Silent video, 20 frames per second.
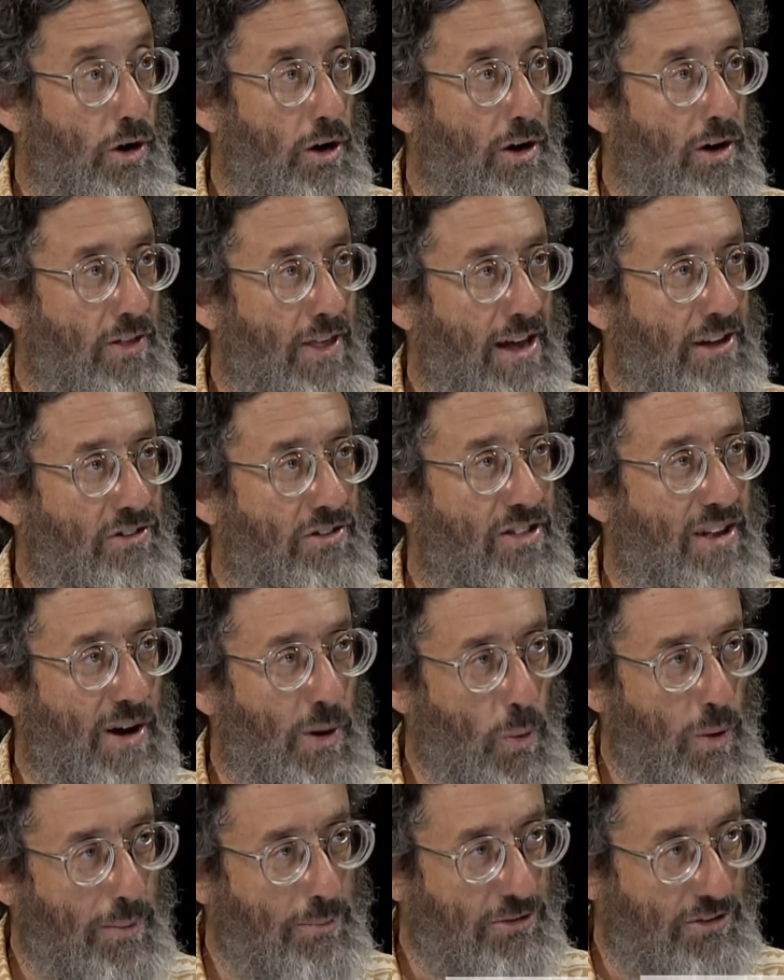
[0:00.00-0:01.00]
That's their
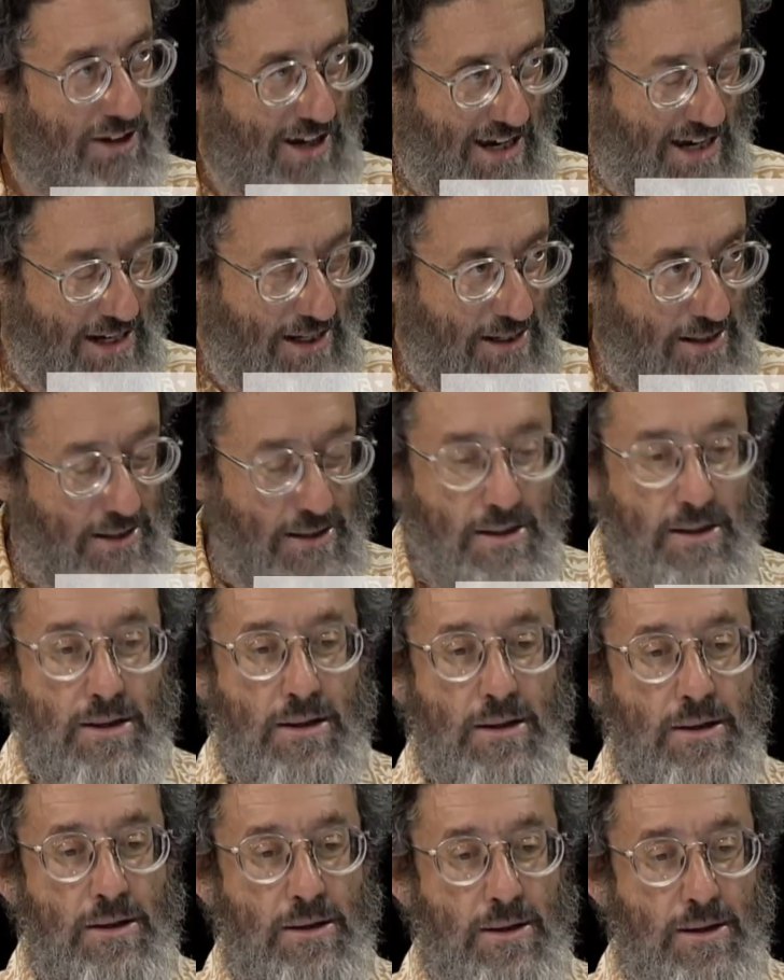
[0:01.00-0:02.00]
website. Mm-hmm.
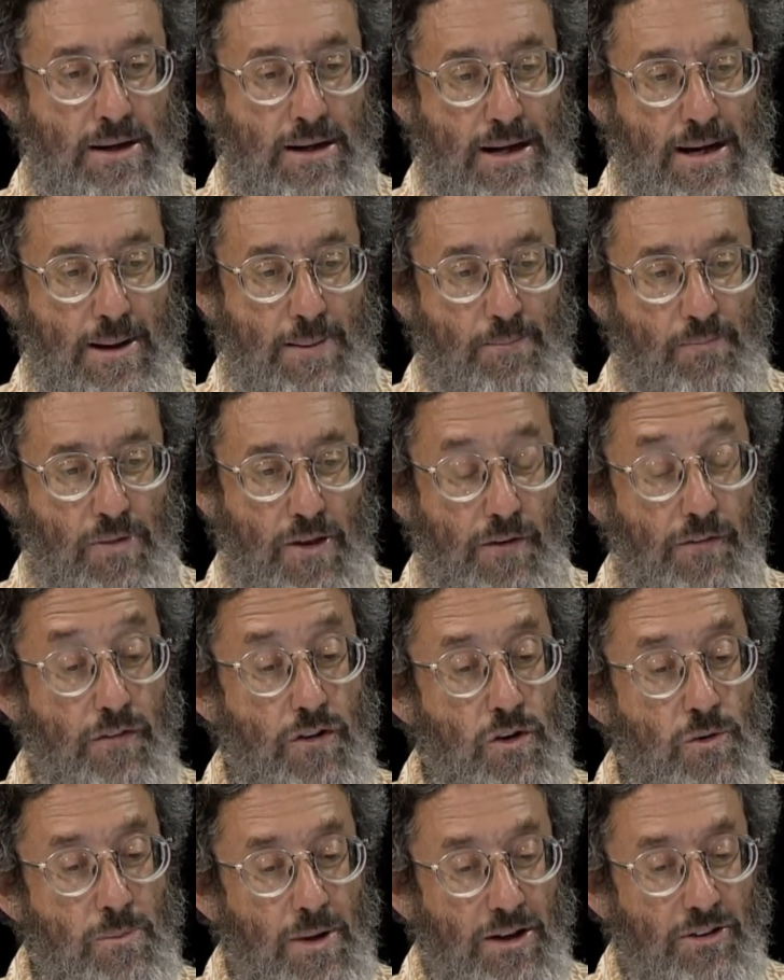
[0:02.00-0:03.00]
Um, a
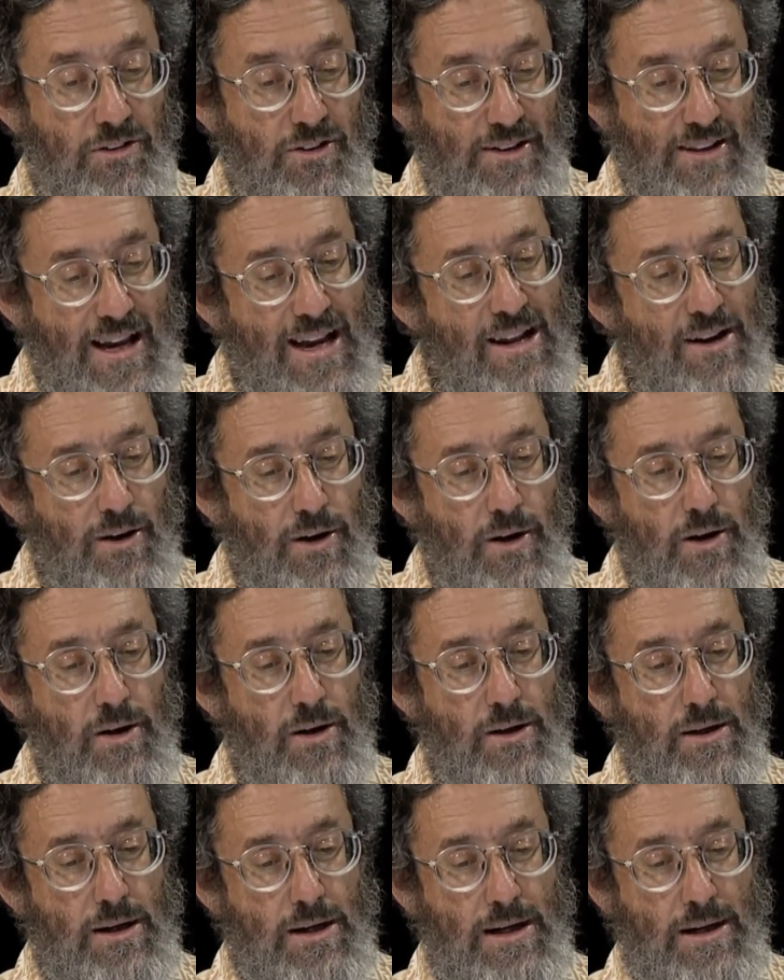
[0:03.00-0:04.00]
few months later,
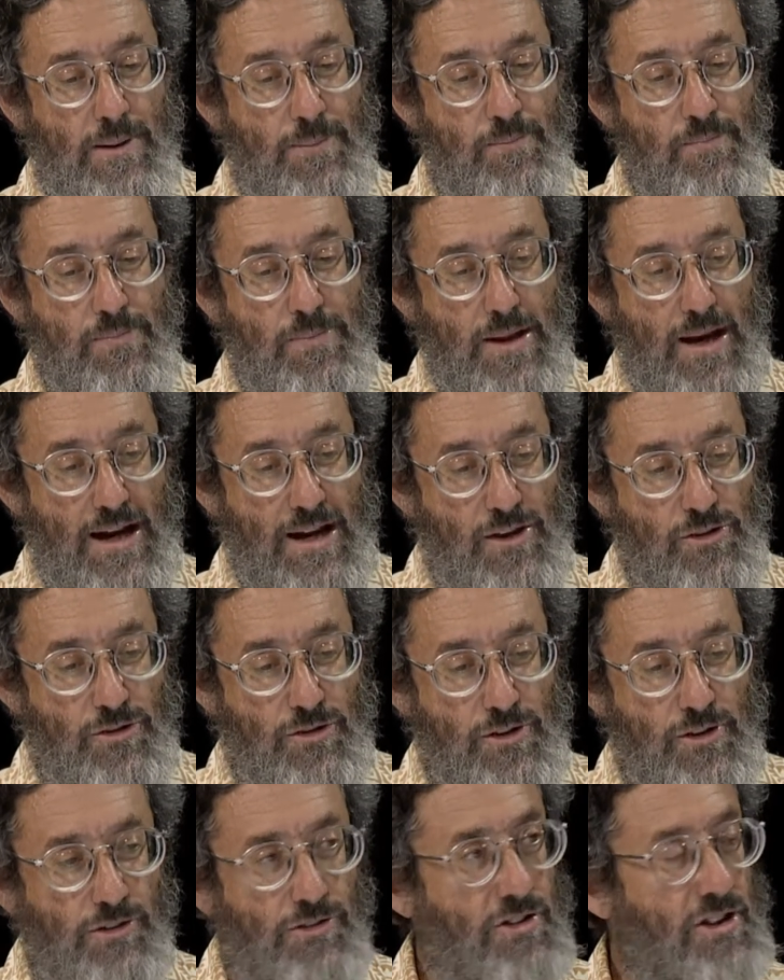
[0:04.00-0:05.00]
um, I
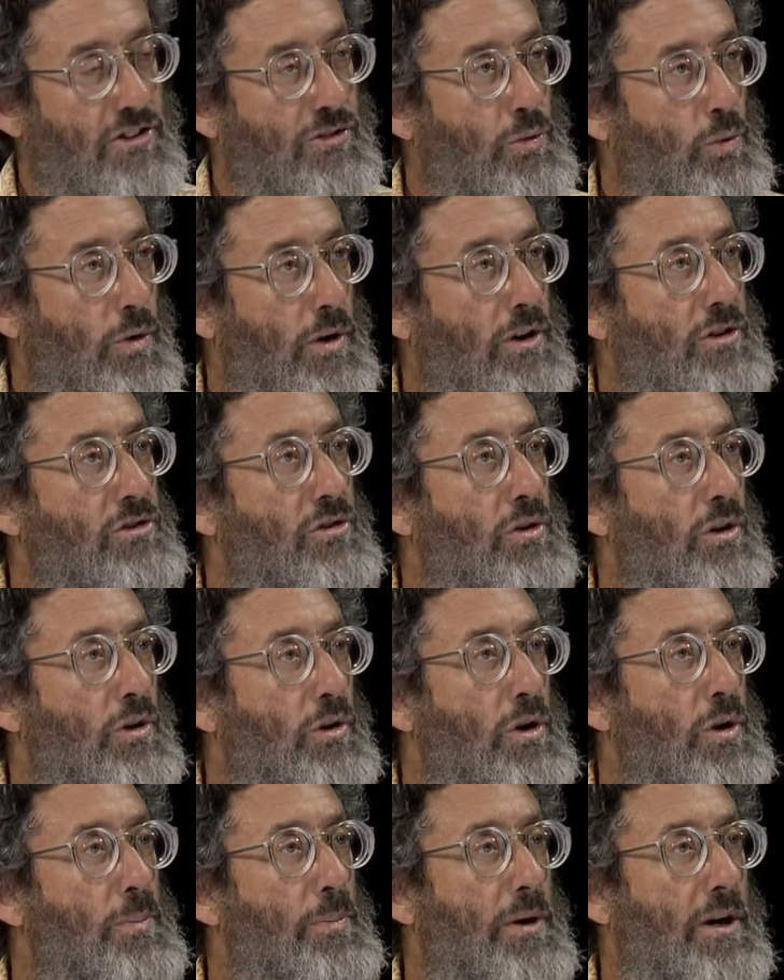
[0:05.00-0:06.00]
introduced this work to a
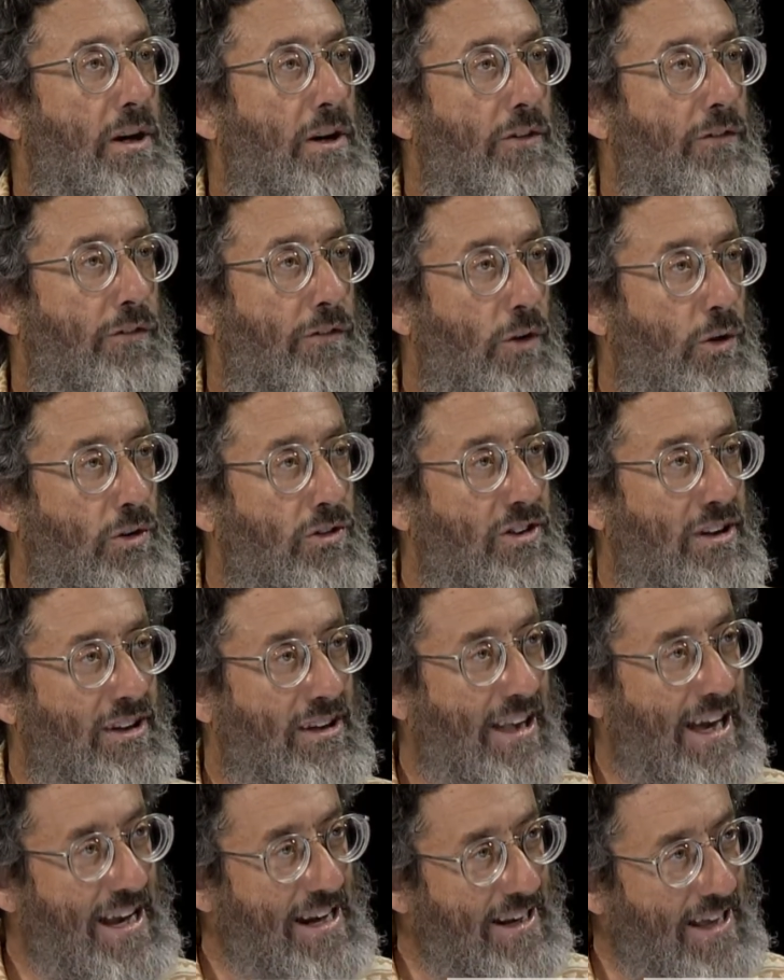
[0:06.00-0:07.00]
group of folks in
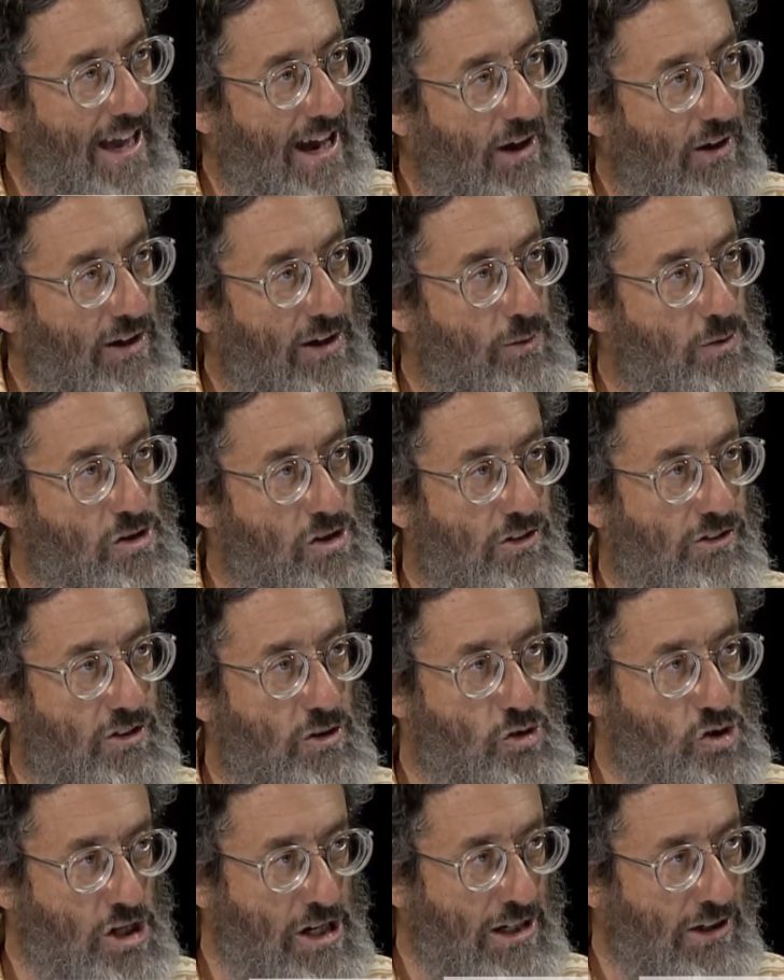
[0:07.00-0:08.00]
Lane County, which is
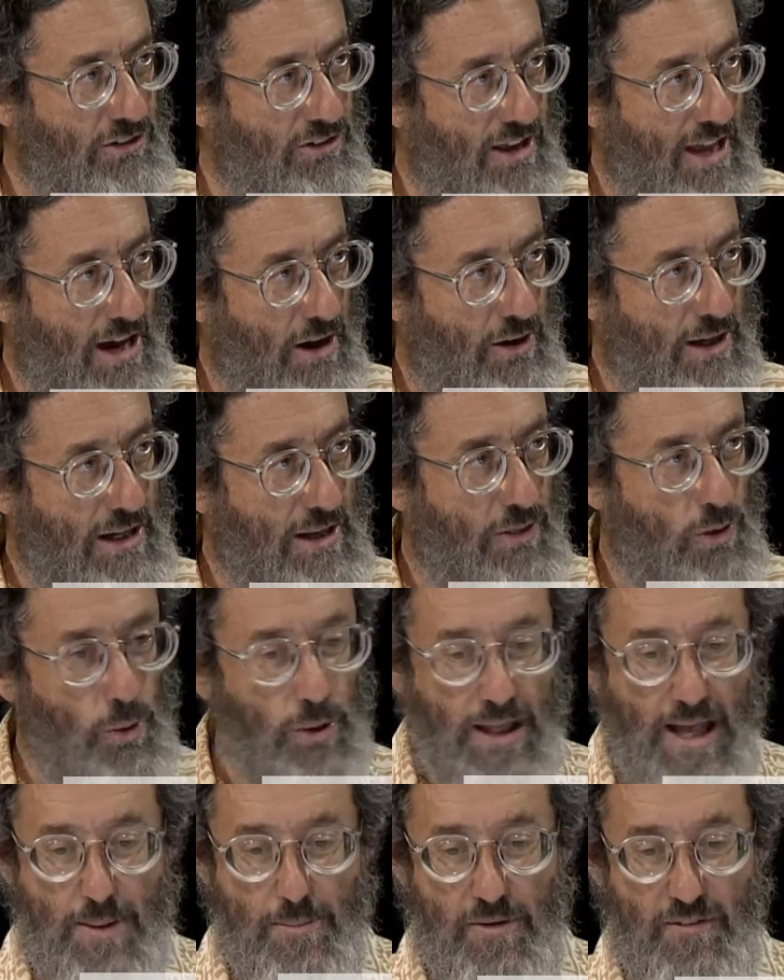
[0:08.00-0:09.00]
Eugene's county in the
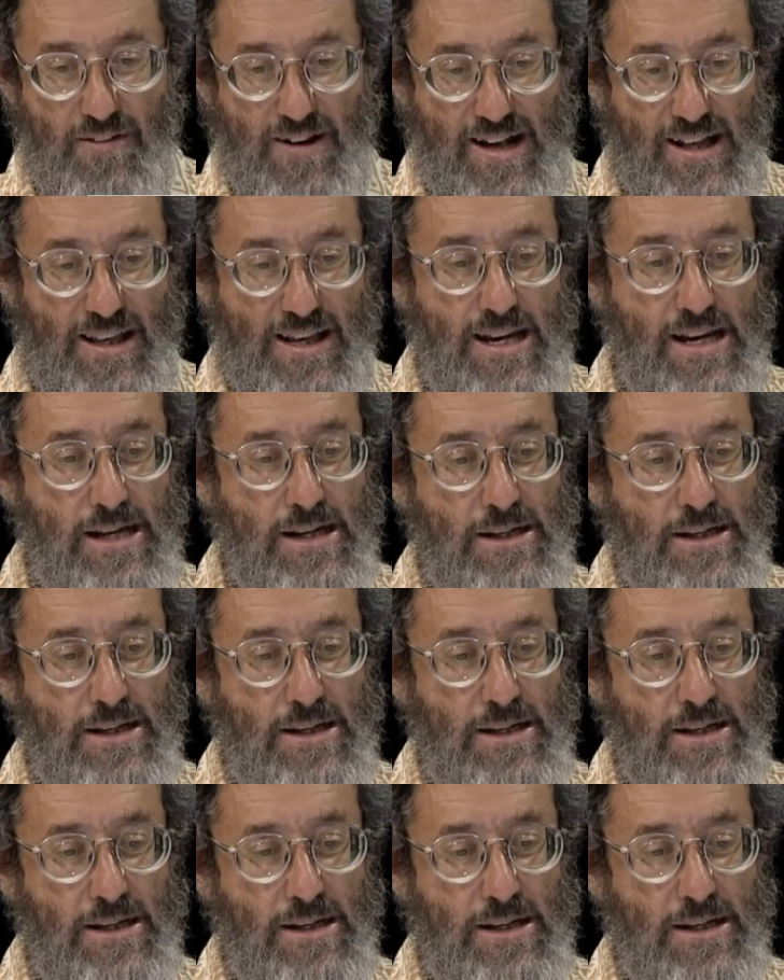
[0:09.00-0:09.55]
Willamette Valley.